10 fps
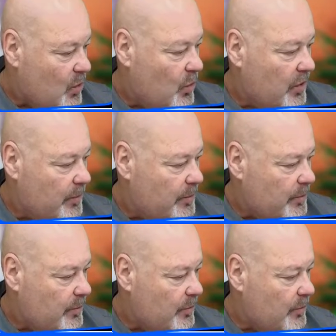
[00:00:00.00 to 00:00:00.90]

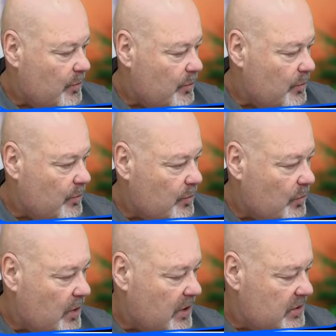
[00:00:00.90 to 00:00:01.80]

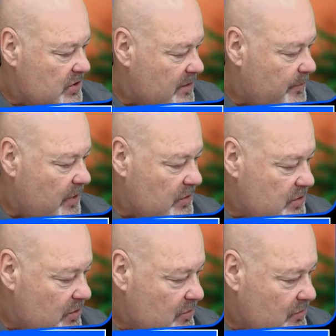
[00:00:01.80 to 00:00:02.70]
We're going to jump
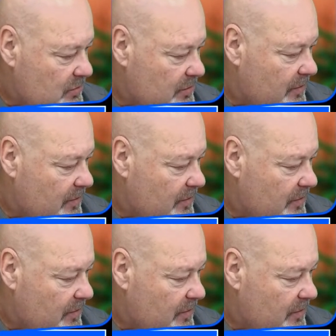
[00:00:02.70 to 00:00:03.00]
into a